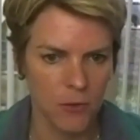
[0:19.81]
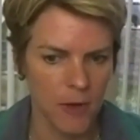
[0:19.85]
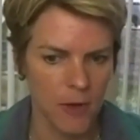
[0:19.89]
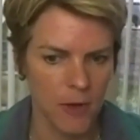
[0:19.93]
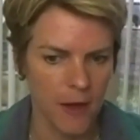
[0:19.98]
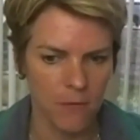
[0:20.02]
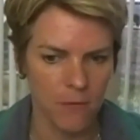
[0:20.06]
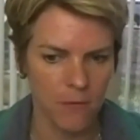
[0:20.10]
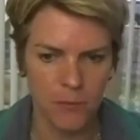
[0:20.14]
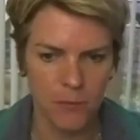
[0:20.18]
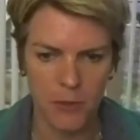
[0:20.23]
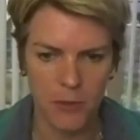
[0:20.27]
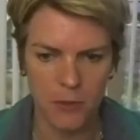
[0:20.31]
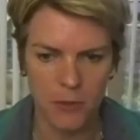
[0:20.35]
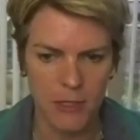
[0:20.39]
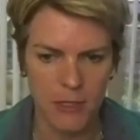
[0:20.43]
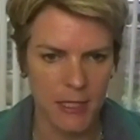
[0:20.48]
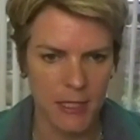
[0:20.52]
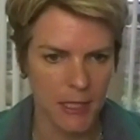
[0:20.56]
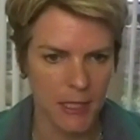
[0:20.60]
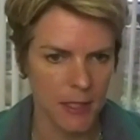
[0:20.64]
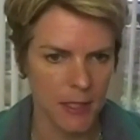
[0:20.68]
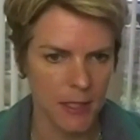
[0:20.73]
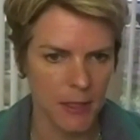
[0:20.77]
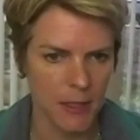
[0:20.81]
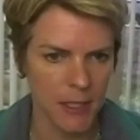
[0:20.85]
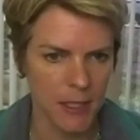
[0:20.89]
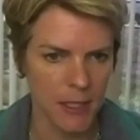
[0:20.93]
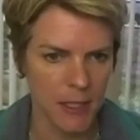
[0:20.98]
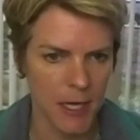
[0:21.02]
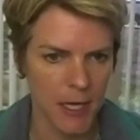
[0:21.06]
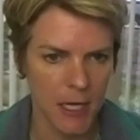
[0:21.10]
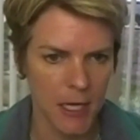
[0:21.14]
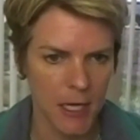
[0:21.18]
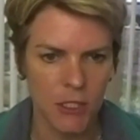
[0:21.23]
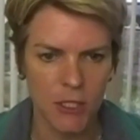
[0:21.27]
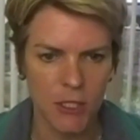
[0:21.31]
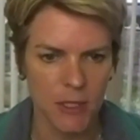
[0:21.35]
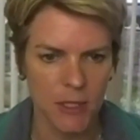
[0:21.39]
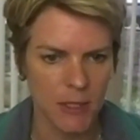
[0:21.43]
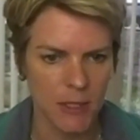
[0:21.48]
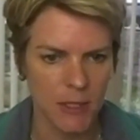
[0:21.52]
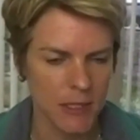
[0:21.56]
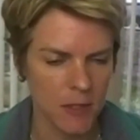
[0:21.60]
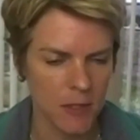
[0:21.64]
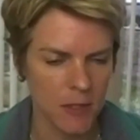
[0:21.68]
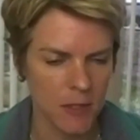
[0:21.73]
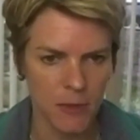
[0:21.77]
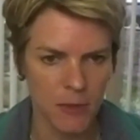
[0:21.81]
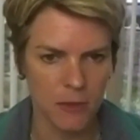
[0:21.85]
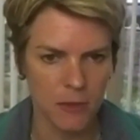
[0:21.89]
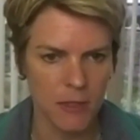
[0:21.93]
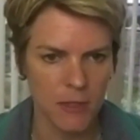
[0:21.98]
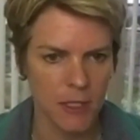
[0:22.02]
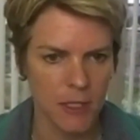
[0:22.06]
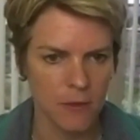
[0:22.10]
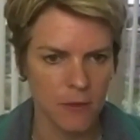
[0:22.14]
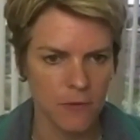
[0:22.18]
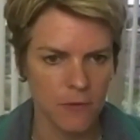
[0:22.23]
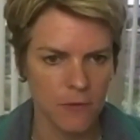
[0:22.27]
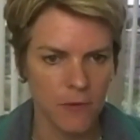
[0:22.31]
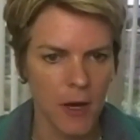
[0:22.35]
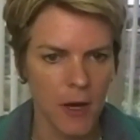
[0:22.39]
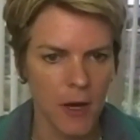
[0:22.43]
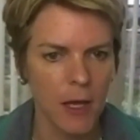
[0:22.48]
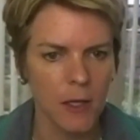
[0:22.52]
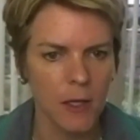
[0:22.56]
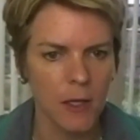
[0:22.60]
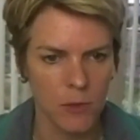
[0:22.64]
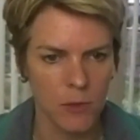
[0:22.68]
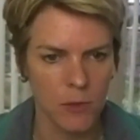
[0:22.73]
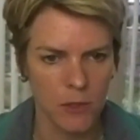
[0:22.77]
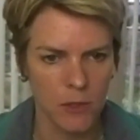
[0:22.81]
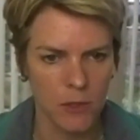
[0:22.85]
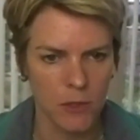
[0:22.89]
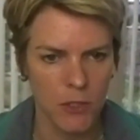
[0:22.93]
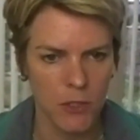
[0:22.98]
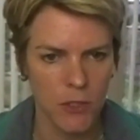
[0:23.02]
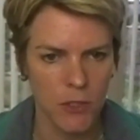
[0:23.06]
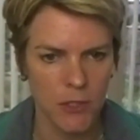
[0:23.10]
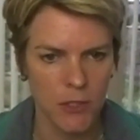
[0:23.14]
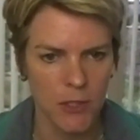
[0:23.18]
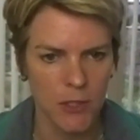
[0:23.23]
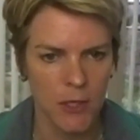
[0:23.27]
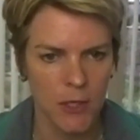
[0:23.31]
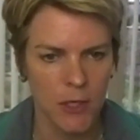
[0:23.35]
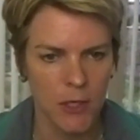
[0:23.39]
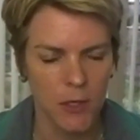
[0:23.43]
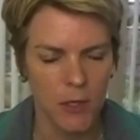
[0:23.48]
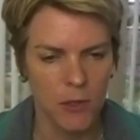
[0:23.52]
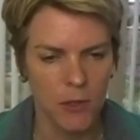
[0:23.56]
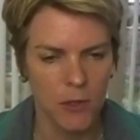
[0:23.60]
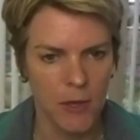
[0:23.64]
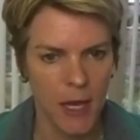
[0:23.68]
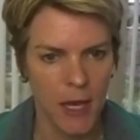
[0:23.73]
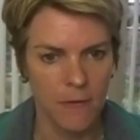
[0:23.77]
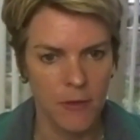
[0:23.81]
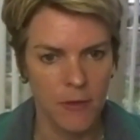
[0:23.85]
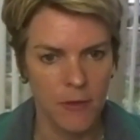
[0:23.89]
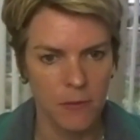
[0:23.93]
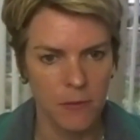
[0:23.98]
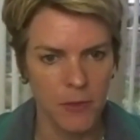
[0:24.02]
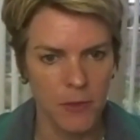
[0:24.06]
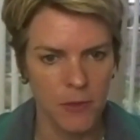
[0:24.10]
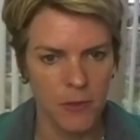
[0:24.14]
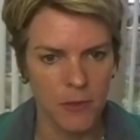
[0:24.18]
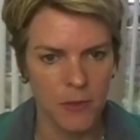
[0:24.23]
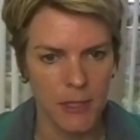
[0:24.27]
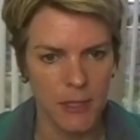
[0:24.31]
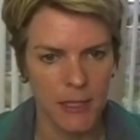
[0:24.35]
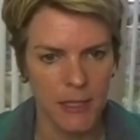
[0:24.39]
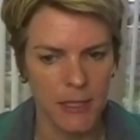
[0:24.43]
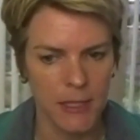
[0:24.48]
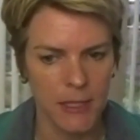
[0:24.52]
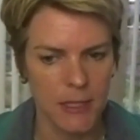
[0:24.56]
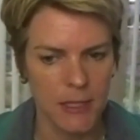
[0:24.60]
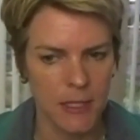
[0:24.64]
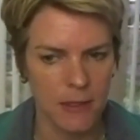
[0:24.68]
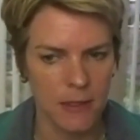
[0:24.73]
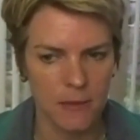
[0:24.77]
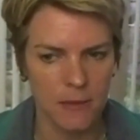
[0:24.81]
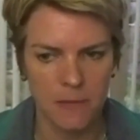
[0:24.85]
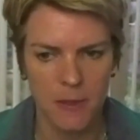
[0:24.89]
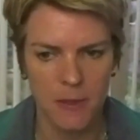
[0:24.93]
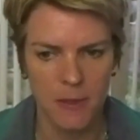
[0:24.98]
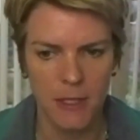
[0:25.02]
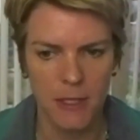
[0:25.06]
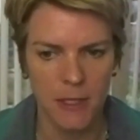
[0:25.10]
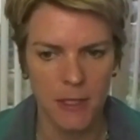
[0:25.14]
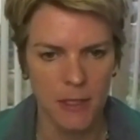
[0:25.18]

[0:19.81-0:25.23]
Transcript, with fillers: You have built in connections and built in followers who have the ability to